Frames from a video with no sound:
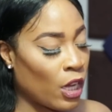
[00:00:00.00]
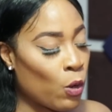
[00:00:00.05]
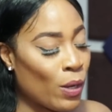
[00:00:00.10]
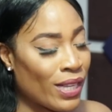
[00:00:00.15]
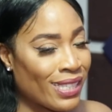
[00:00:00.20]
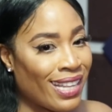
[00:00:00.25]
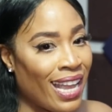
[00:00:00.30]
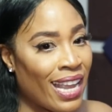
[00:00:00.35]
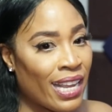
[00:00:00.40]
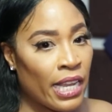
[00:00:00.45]
So
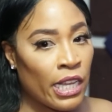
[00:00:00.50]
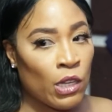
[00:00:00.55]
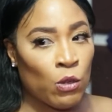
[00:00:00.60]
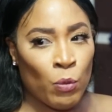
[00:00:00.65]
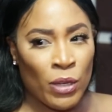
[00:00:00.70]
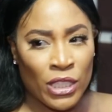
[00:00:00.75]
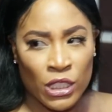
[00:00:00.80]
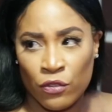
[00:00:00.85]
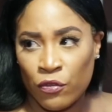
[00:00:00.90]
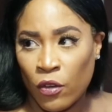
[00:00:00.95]
it's like
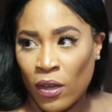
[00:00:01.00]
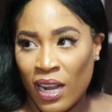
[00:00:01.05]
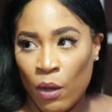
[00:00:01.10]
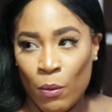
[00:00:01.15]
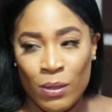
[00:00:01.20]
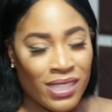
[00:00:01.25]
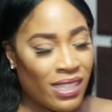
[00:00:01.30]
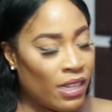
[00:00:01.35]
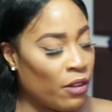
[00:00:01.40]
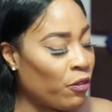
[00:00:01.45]
it, we just felt
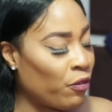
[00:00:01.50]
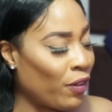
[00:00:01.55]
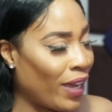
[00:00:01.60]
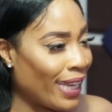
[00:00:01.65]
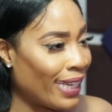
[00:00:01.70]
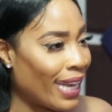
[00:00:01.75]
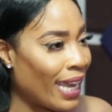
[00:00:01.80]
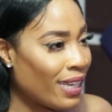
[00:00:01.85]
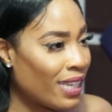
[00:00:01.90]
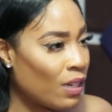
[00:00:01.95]
like we didn't
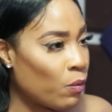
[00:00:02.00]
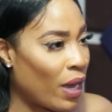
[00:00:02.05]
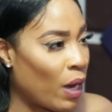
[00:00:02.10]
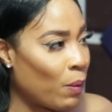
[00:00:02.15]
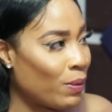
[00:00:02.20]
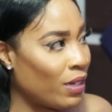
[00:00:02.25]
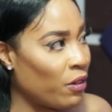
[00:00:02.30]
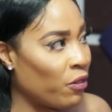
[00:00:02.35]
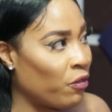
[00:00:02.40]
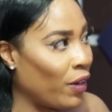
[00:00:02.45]
fit in
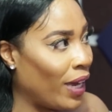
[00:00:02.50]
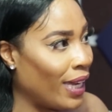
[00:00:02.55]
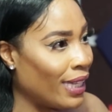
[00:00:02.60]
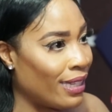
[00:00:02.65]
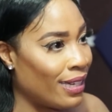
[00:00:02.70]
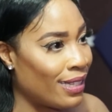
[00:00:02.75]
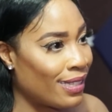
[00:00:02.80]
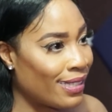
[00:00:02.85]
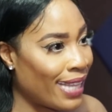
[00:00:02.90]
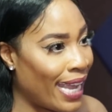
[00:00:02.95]
anywhere. We didn't fit
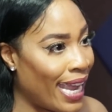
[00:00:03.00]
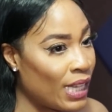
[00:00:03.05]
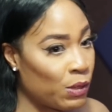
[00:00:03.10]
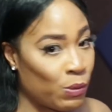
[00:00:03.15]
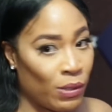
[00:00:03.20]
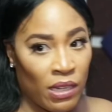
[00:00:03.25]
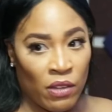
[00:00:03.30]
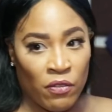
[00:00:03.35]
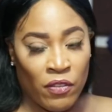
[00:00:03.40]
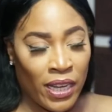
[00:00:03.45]
in in the
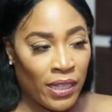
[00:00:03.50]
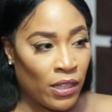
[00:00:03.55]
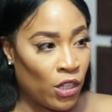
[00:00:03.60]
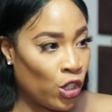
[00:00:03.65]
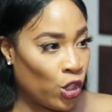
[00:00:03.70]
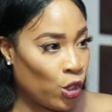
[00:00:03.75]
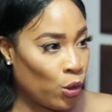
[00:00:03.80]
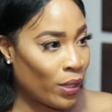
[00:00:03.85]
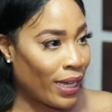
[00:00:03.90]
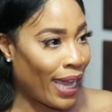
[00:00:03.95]
States. We didn't fit in
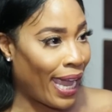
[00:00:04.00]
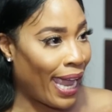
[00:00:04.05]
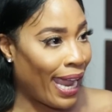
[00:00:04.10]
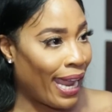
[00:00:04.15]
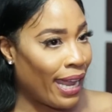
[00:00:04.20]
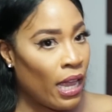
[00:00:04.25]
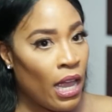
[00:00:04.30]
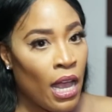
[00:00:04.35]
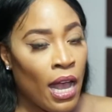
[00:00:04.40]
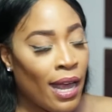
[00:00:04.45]
in the
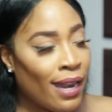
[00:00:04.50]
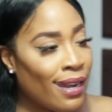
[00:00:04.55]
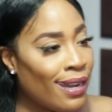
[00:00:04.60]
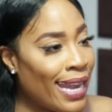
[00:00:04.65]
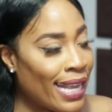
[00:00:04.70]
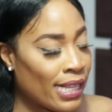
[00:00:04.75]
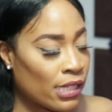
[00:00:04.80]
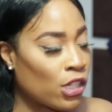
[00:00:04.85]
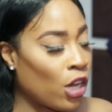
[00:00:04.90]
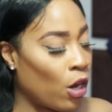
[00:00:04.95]
UK.
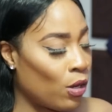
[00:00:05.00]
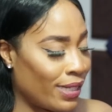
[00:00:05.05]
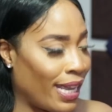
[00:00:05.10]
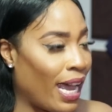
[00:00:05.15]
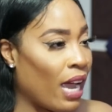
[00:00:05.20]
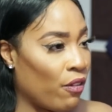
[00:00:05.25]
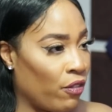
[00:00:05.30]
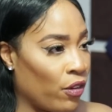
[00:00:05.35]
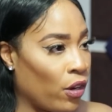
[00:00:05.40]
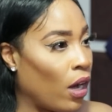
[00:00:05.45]
Let's go
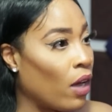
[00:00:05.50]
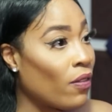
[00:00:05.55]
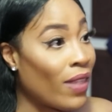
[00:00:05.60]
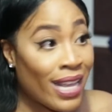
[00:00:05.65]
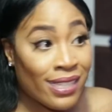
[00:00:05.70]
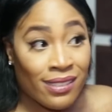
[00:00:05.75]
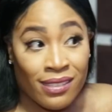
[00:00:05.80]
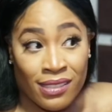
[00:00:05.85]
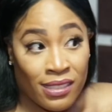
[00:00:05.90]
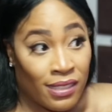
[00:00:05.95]
to Africa.
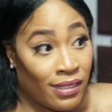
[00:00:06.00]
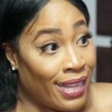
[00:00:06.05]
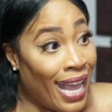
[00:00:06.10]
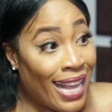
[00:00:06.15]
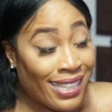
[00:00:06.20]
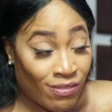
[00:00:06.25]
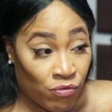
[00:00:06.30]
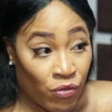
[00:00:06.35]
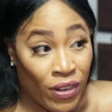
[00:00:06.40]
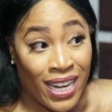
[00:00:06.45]
That's just
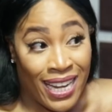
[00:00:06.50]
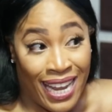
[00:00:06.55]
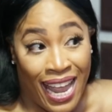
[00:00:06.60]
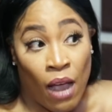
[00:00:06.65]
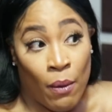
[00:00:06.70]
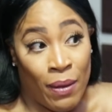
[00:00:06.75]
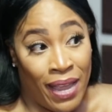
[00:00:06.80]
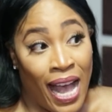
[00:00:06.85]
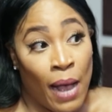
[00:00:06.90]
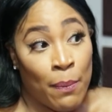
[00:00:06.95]
that's really
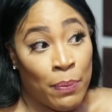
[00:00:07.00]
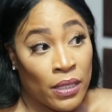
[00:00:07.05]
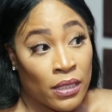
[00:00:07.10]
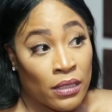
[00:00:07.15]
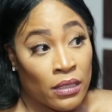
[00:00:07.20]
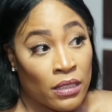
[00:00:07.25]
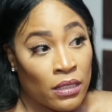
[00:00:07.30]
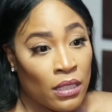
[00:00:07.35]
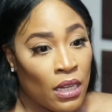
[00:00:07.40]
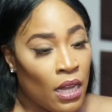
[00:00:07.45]
how it
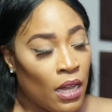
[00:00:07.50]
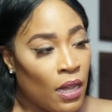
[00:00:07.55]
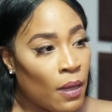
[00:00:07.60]
happened. Let's